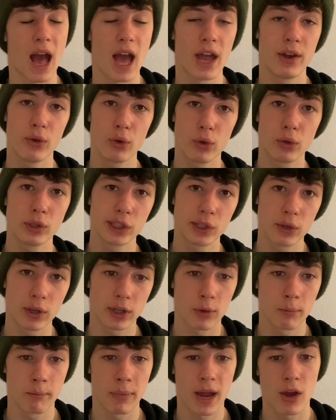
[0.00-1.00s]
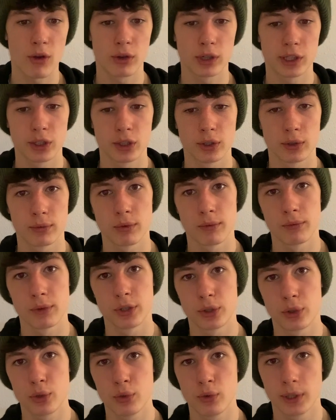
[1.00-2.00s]
and also a comparison from the
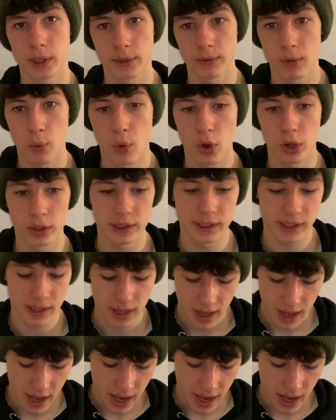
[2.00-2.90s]
2s to the 1s